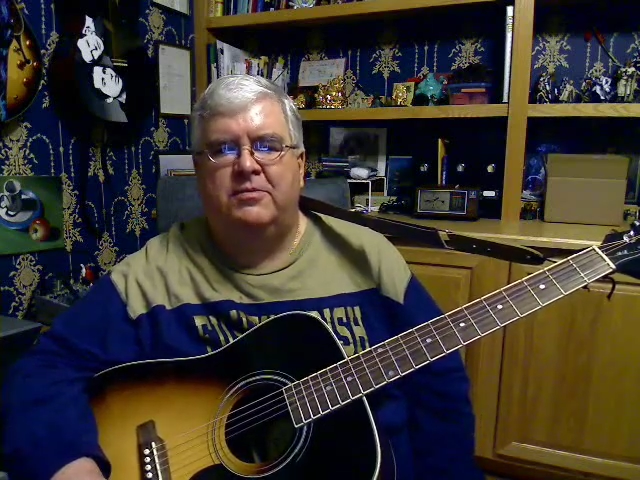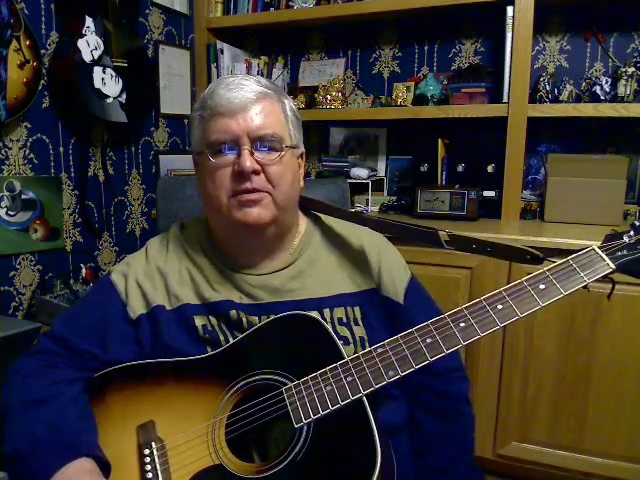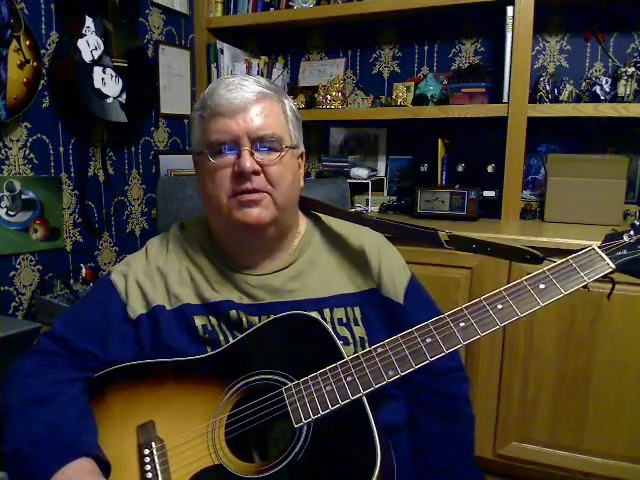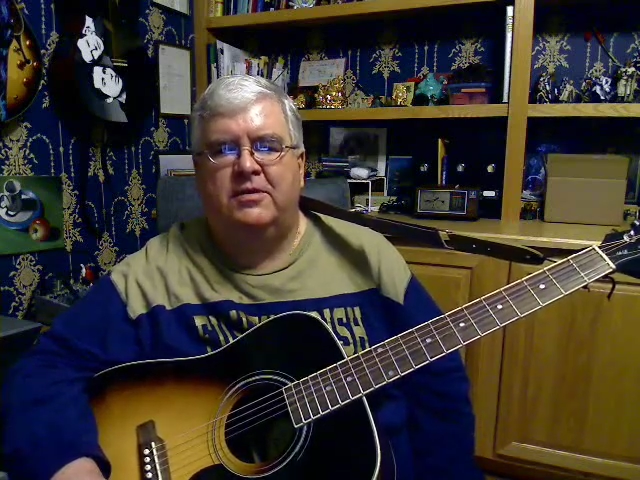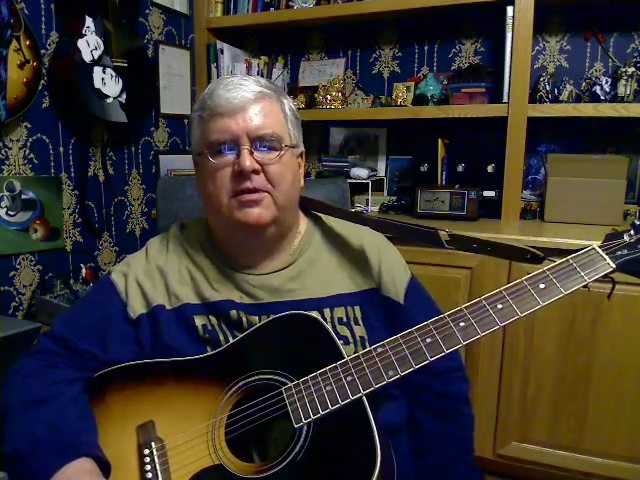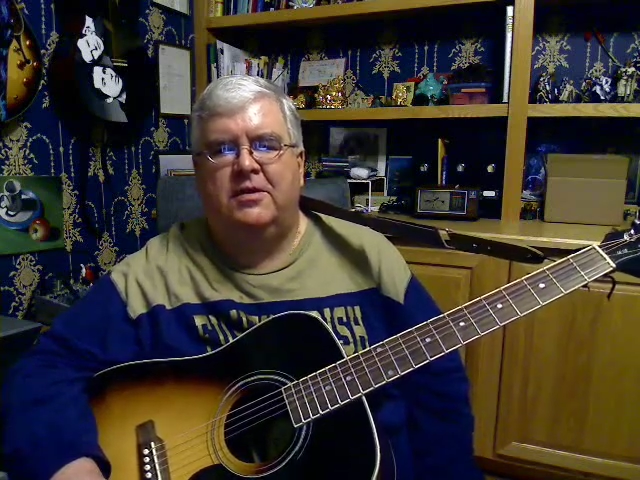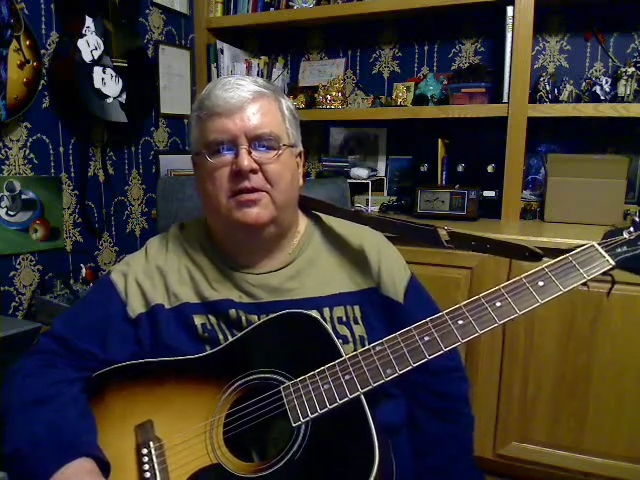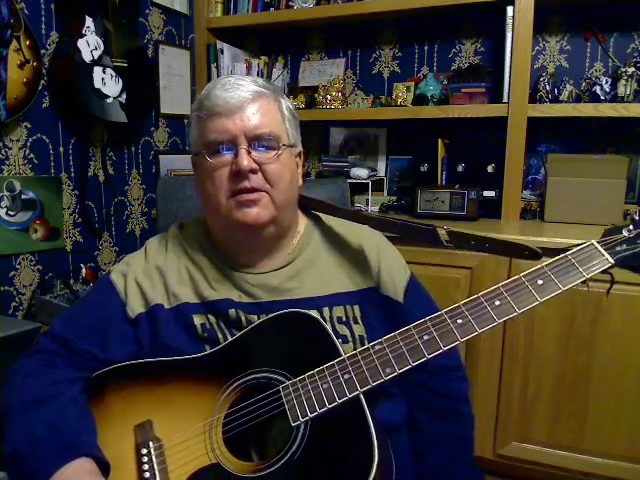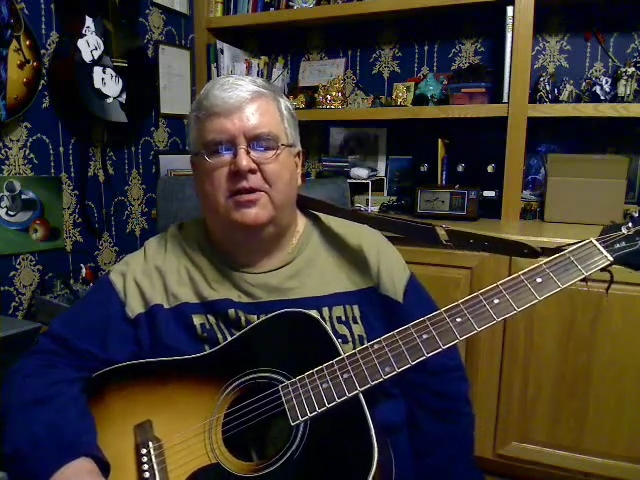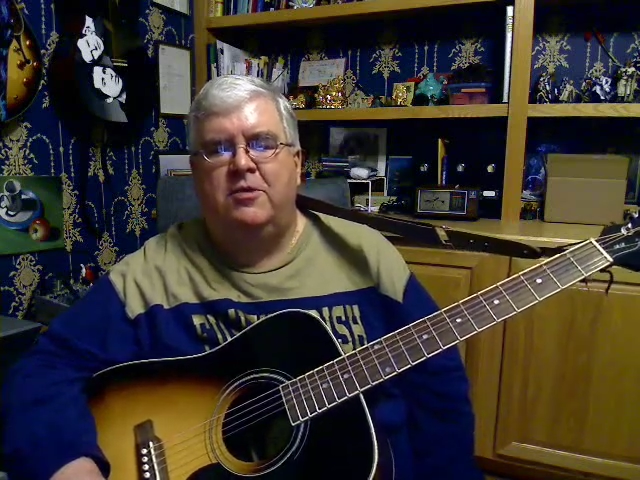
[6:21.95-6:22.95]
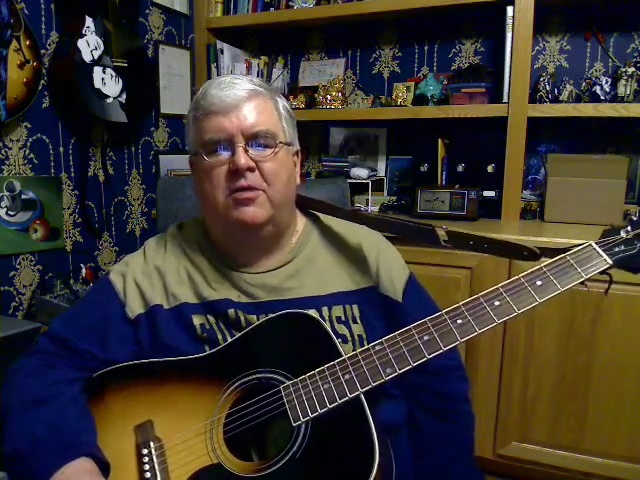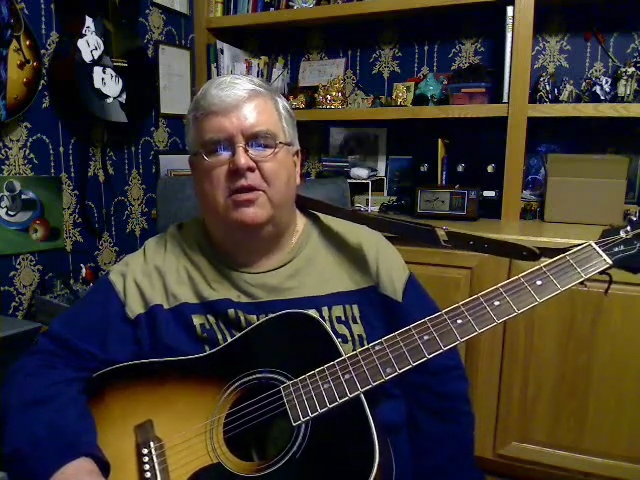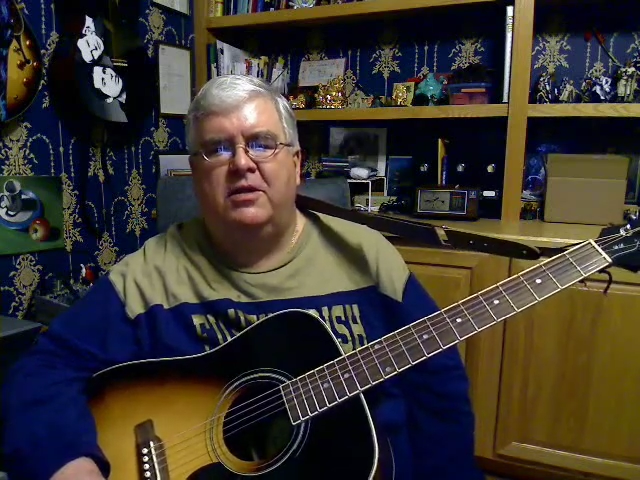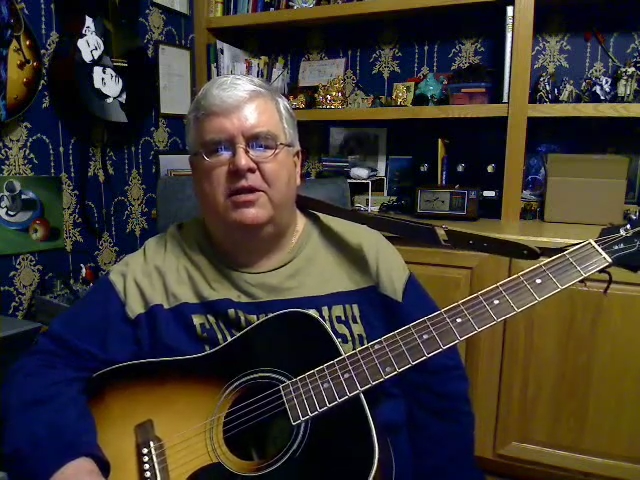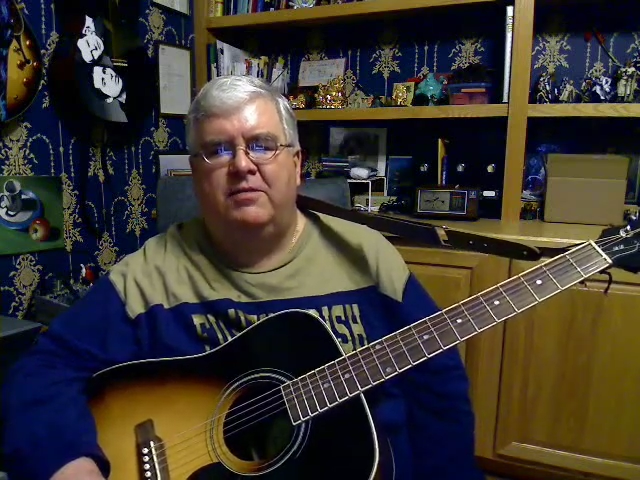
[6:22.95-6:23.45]
the
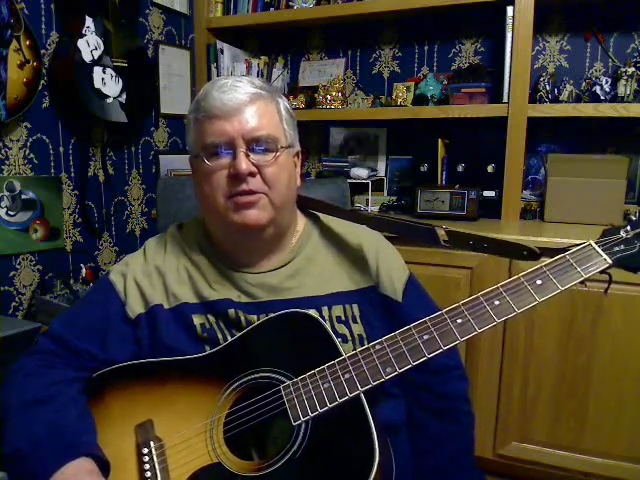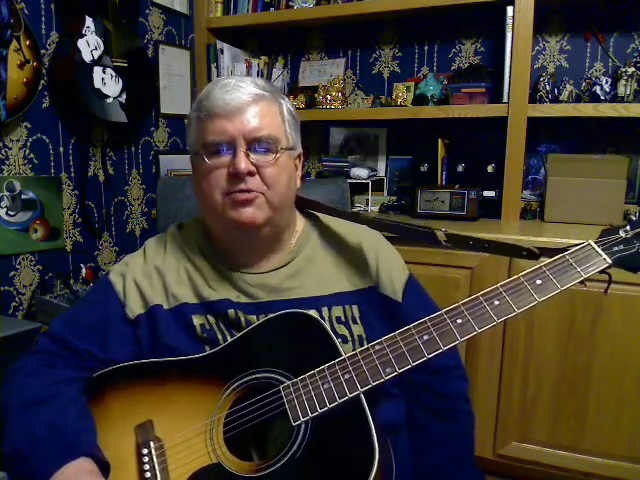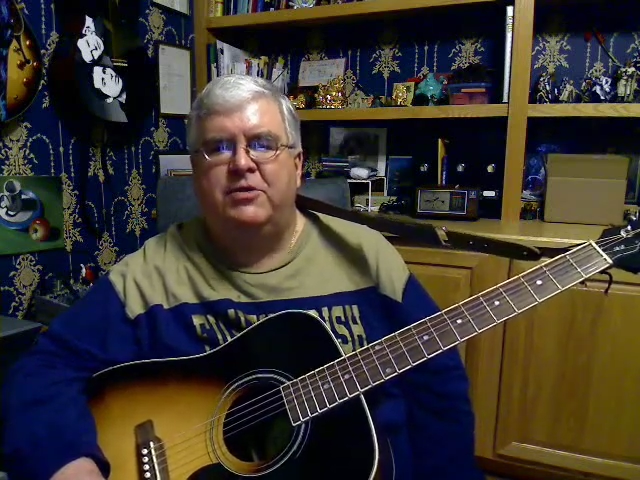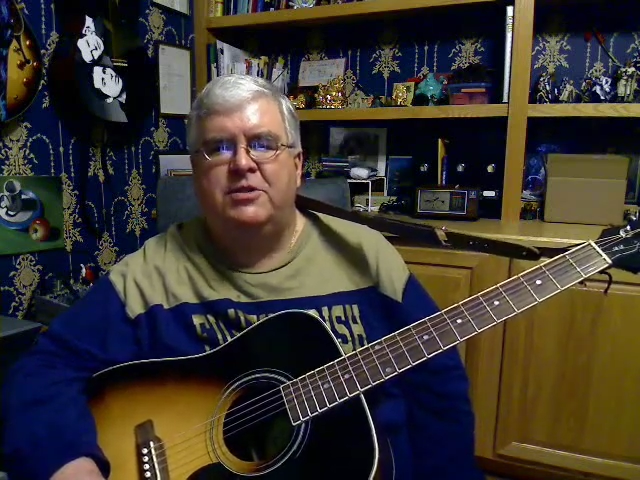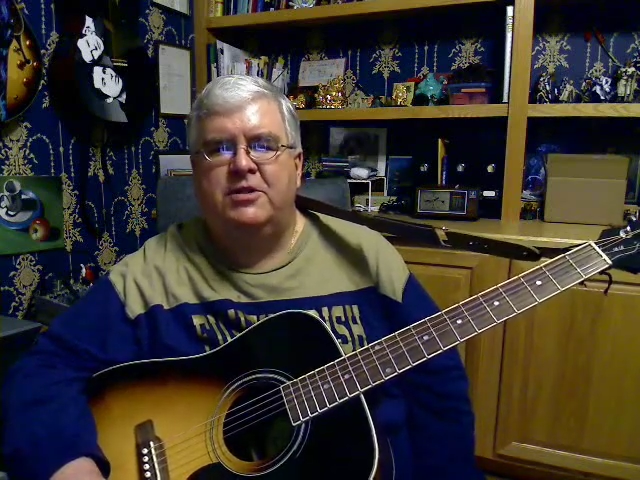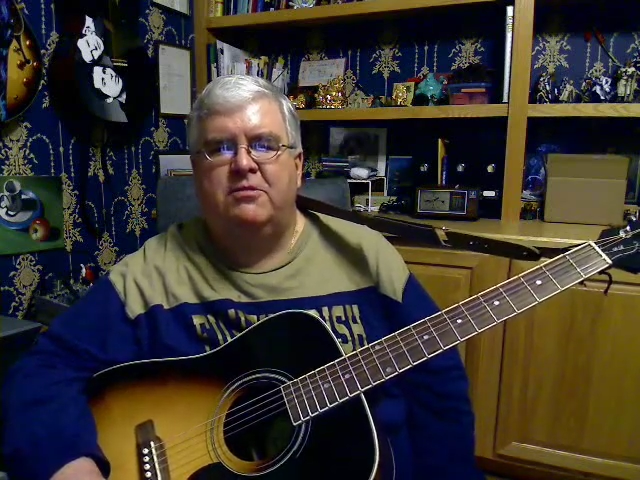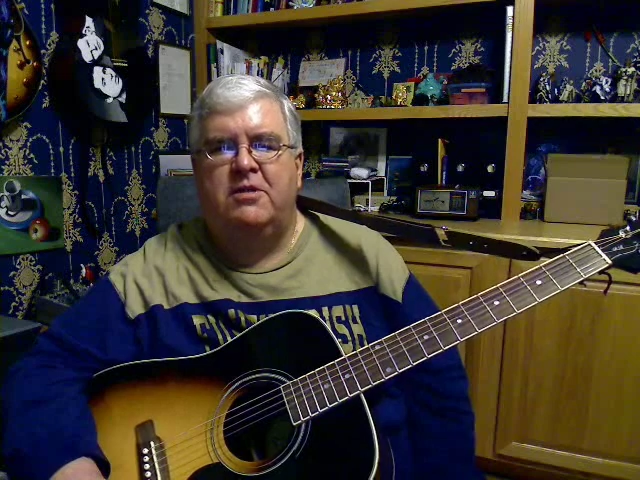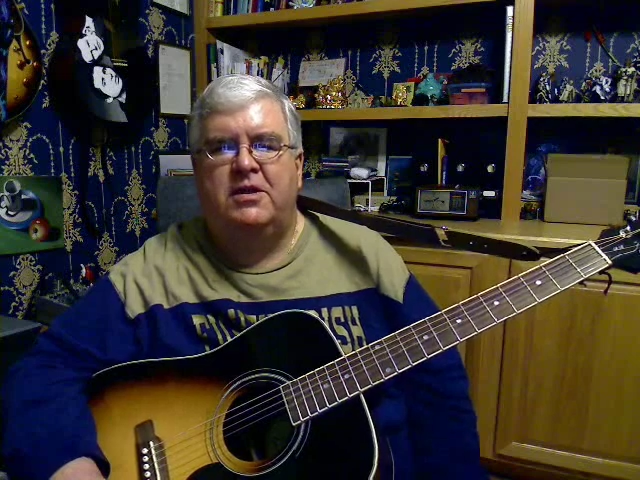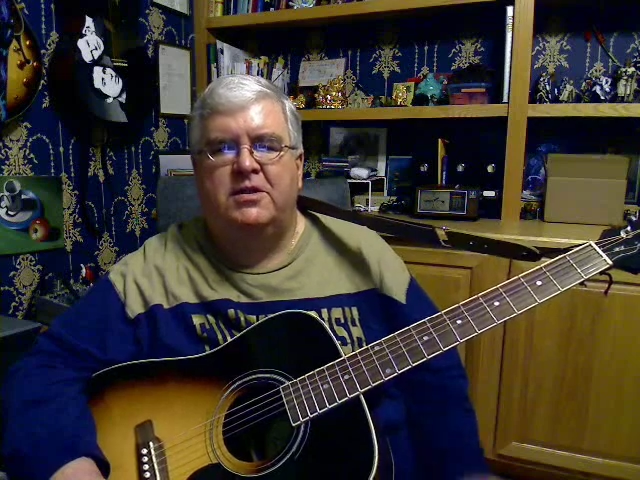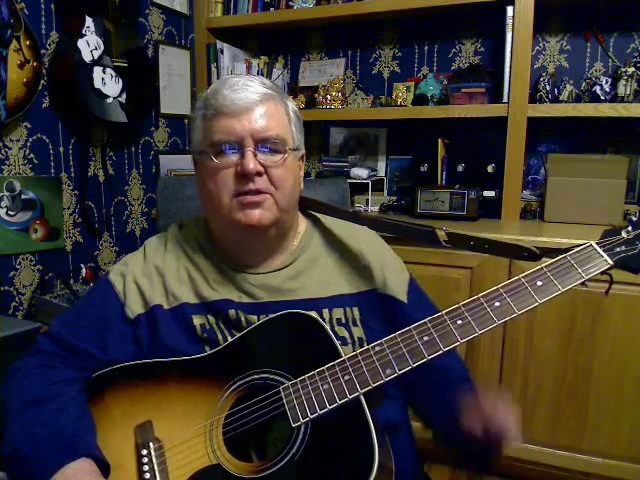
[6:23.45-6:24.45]
quality of the strings that are on it.